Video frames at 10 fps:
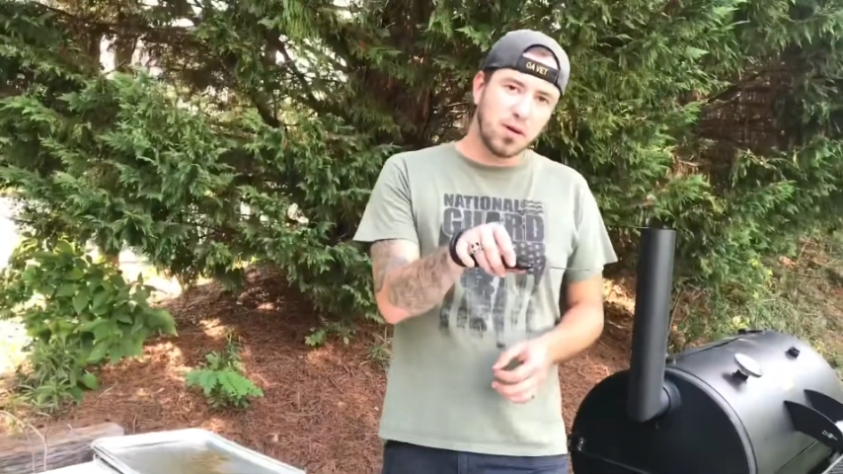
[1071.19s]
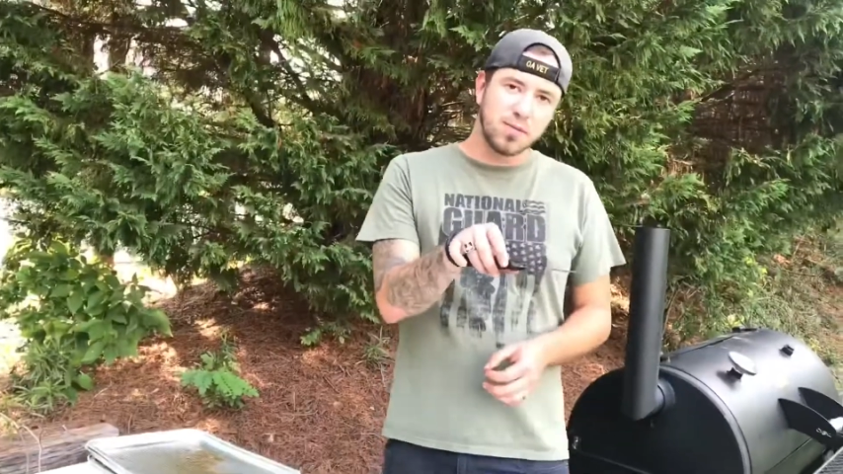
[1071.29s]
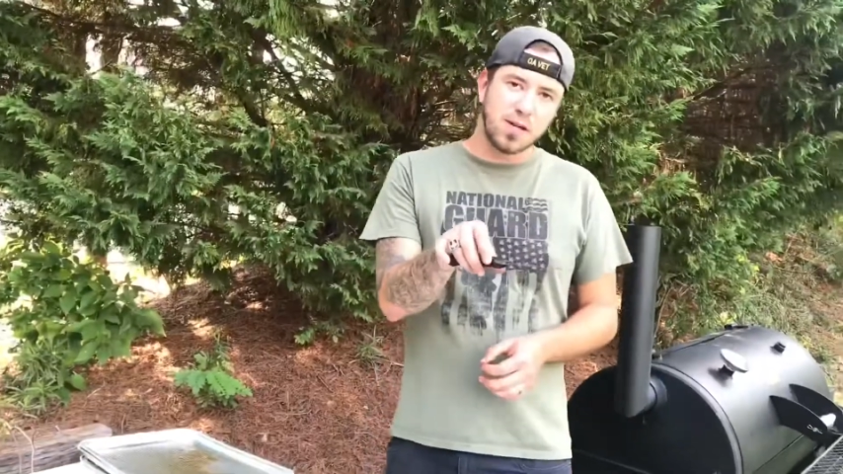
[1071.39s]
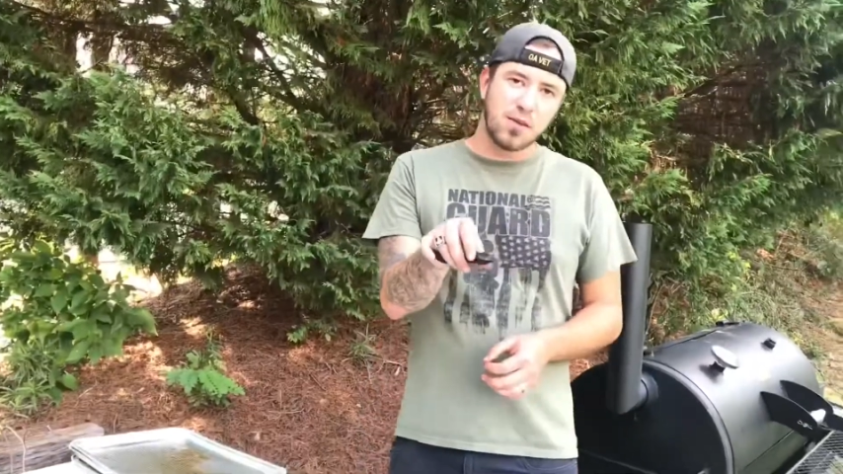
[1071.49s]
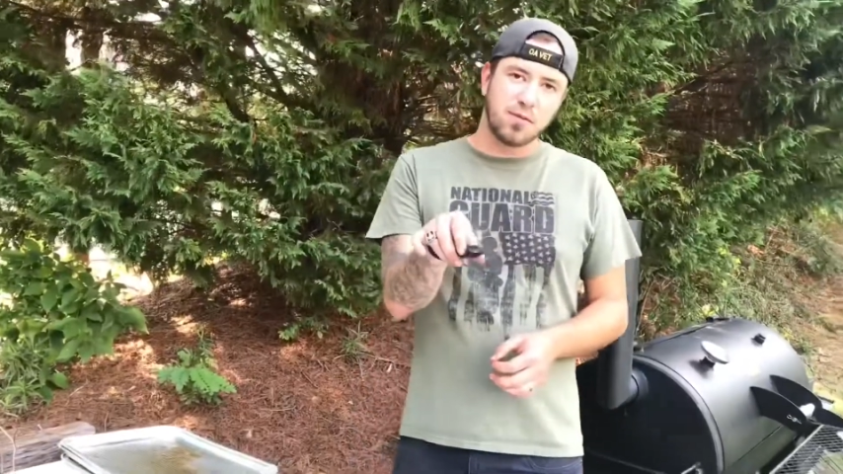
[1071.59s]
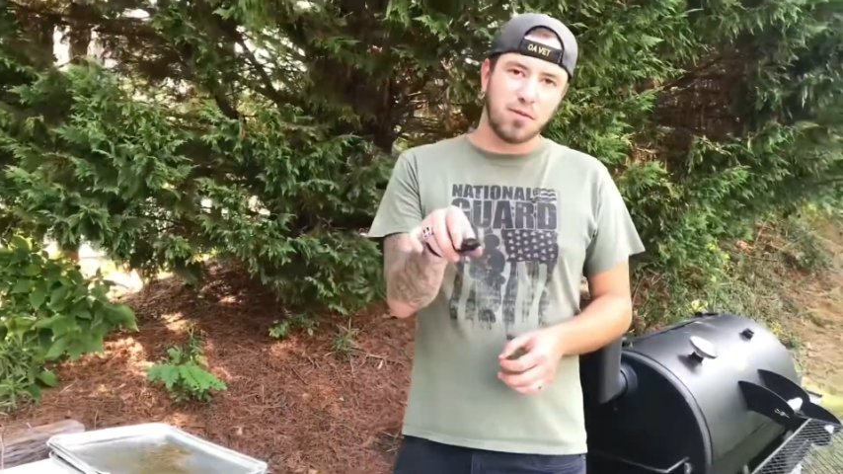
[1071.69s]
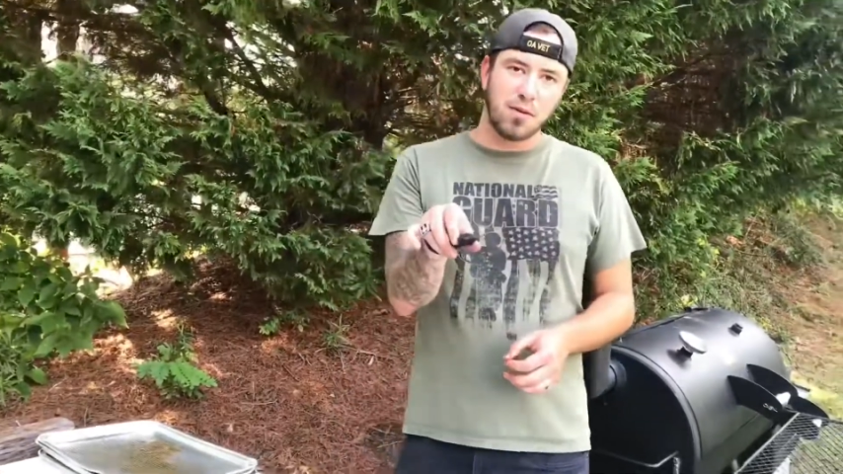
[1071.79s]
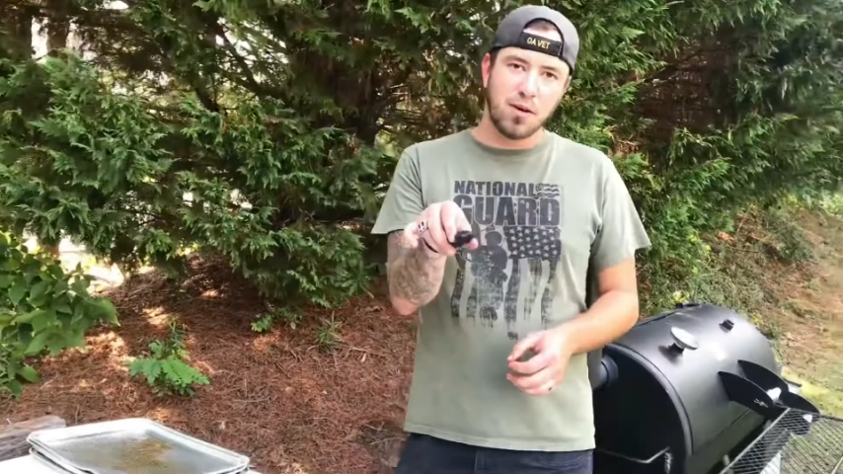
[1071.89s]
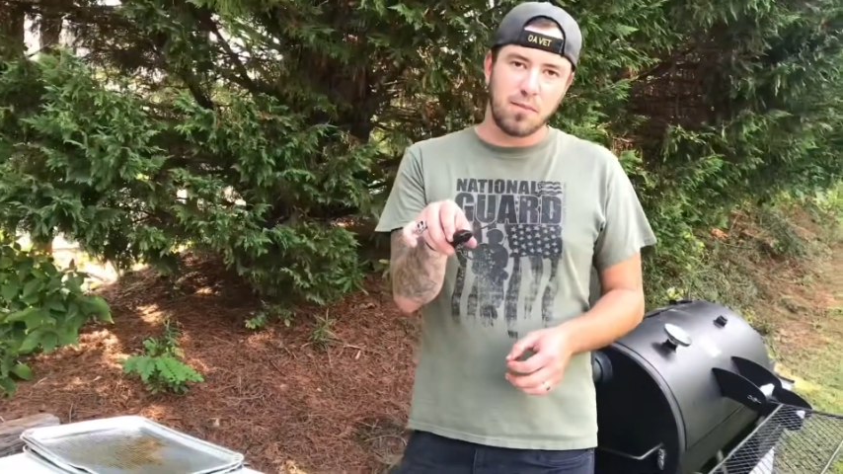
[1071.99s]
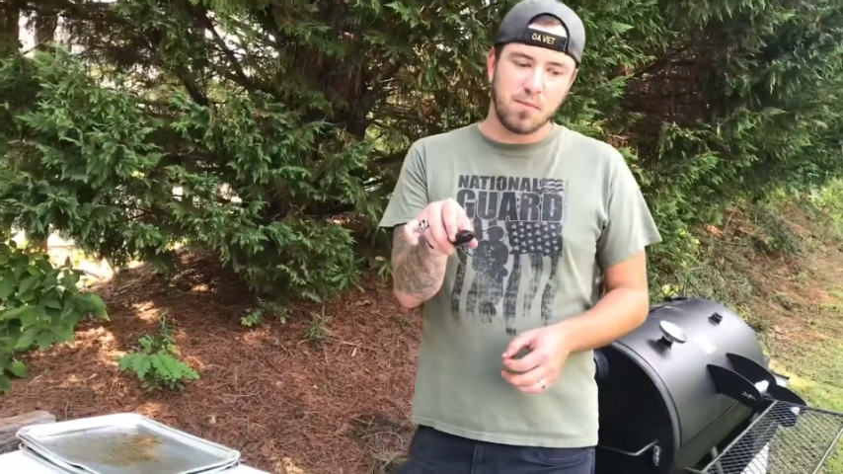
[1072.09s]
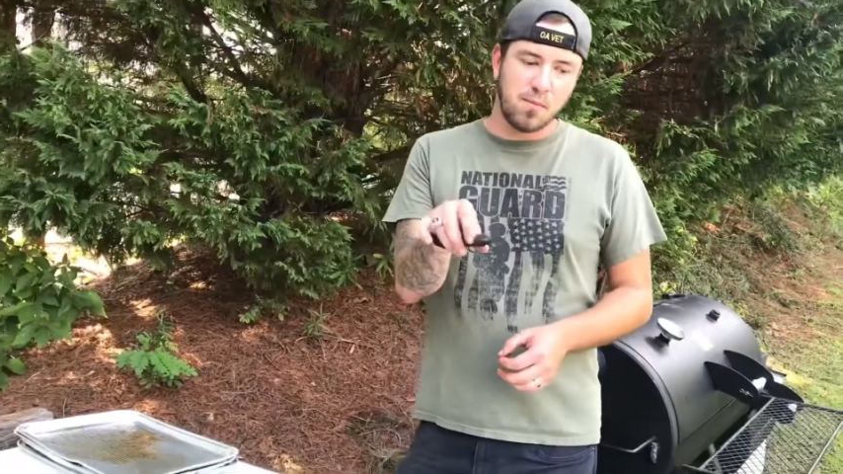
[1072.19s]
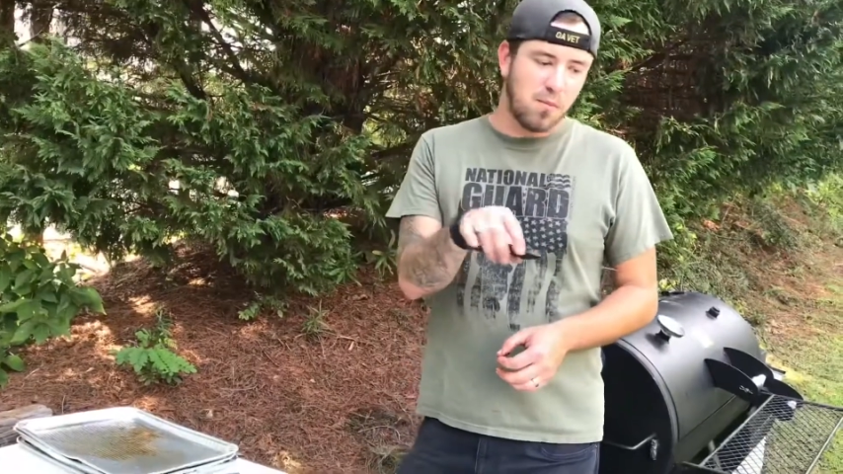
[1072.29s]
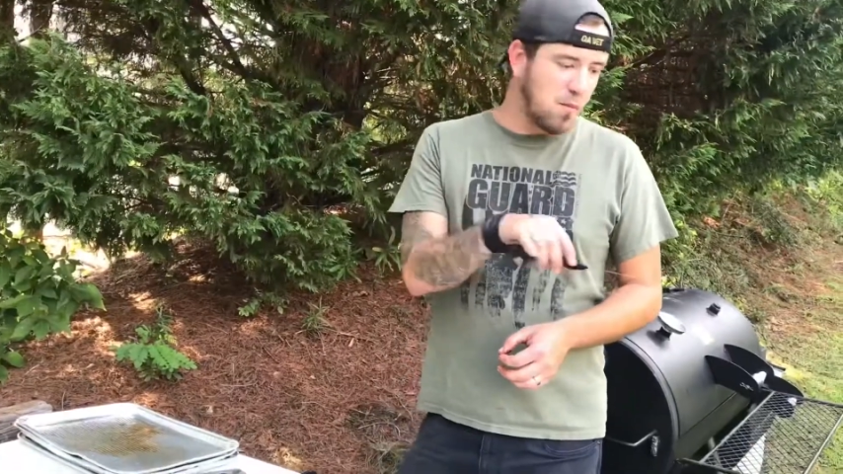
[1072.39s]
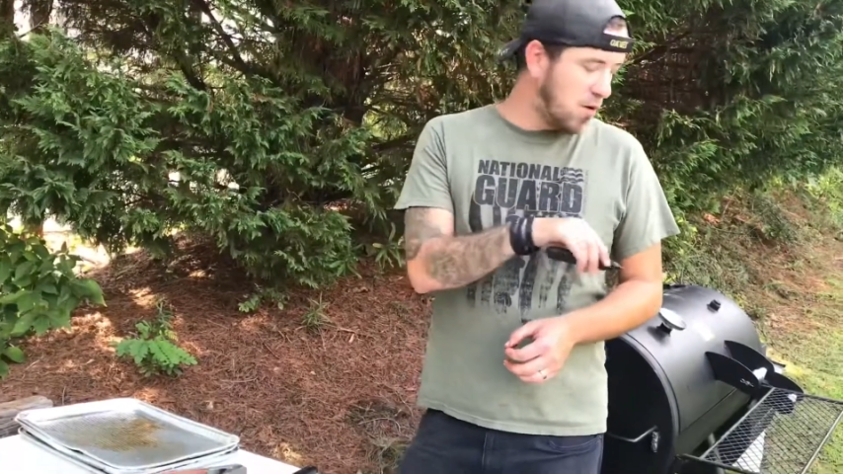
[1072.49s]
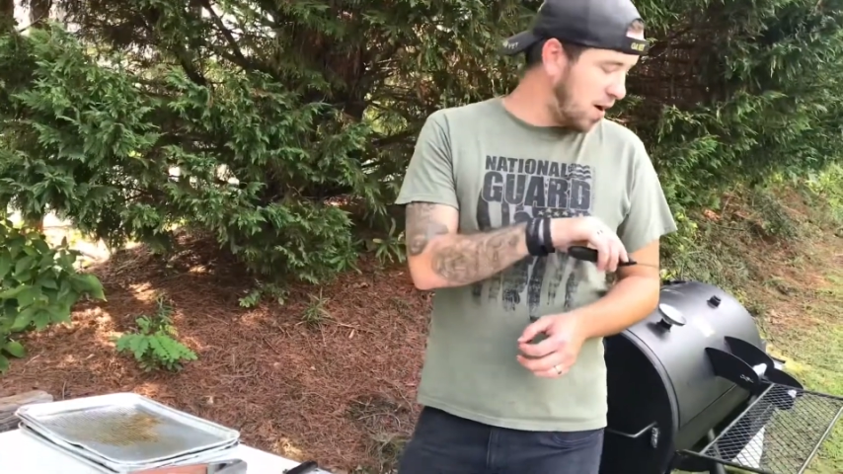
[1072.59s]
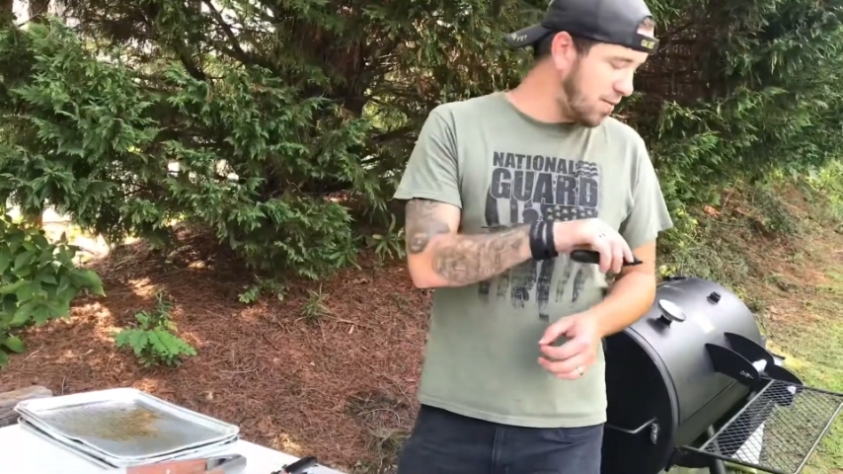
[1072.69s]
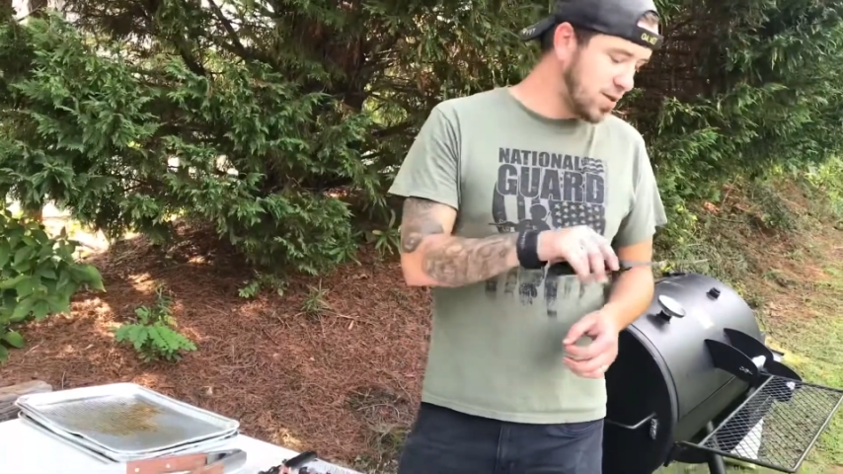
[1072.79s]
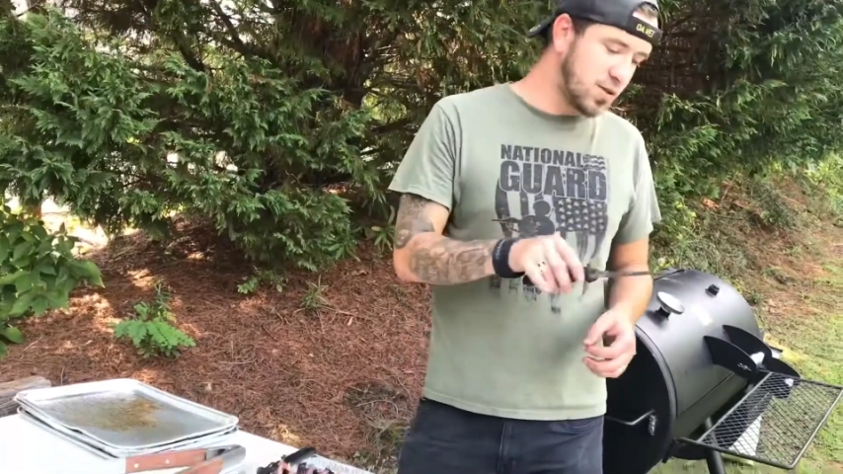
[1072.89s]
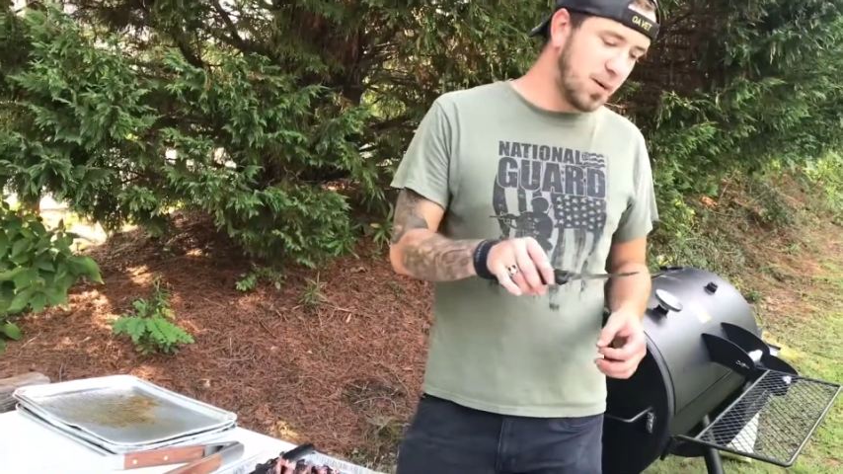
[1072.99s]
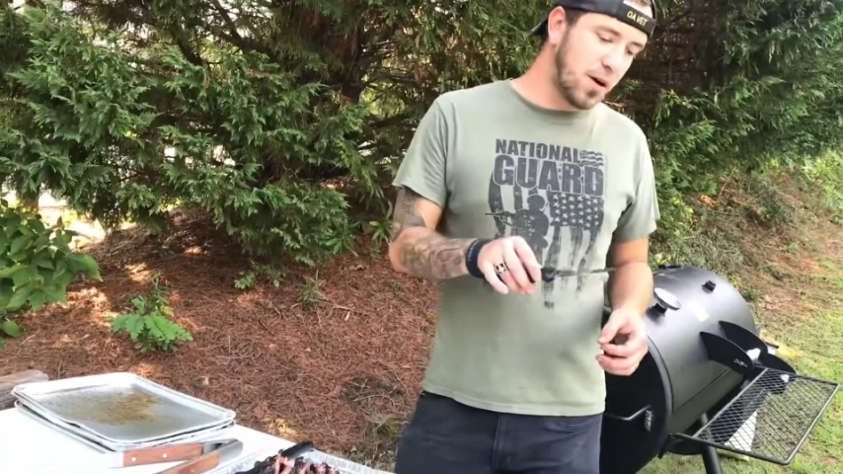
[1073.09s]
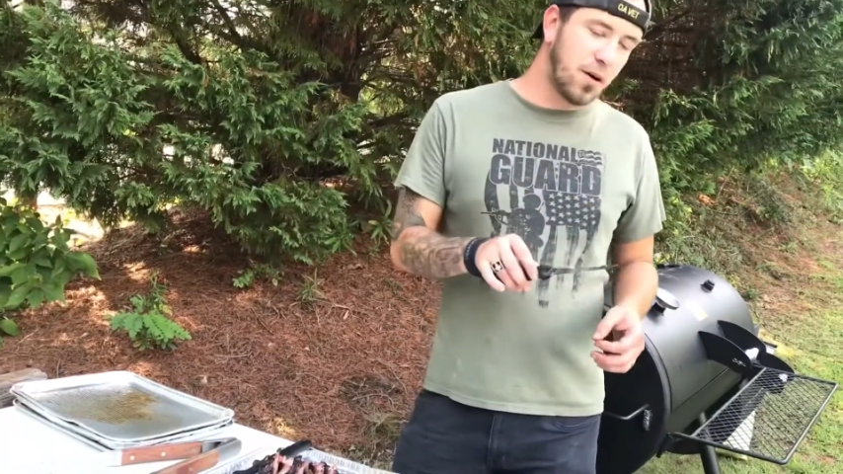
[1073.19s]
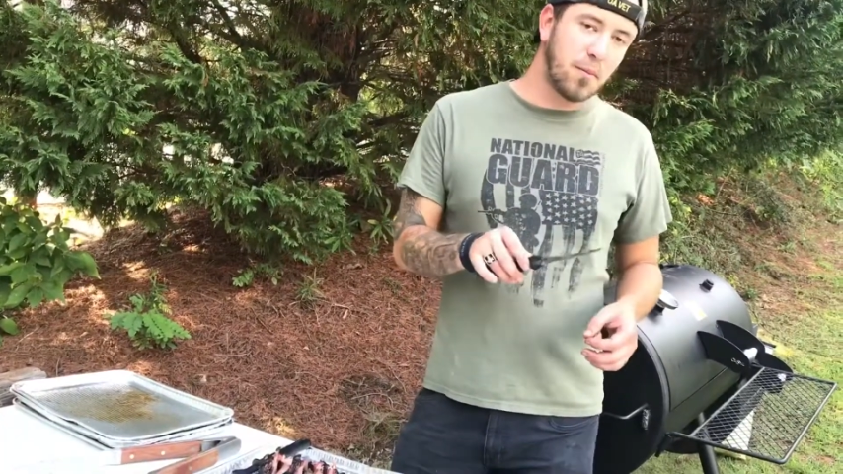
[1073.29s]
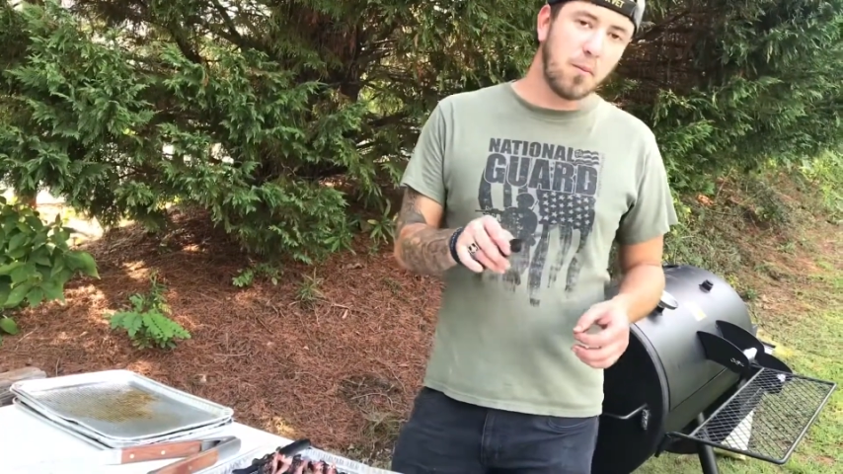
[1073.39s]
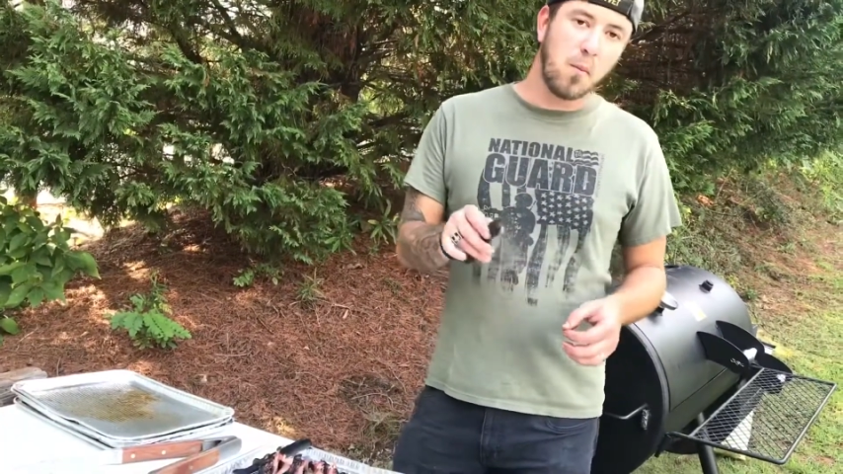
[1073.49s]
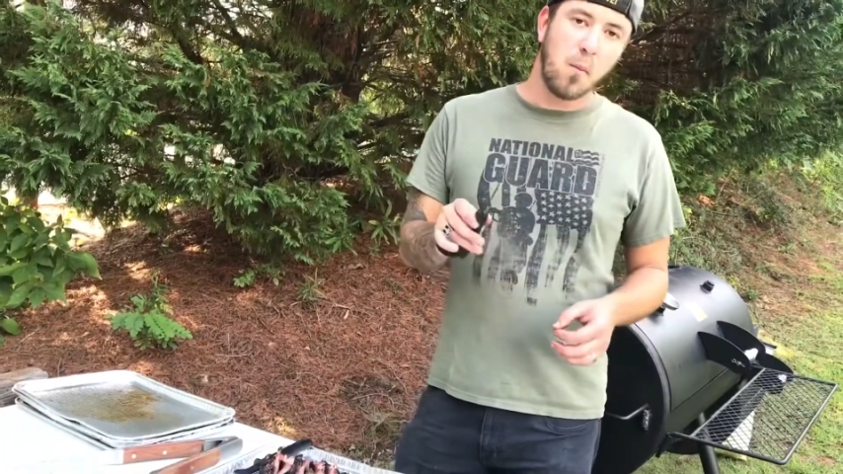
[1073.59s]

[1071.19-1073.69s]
ribs off the grill or off the smoker,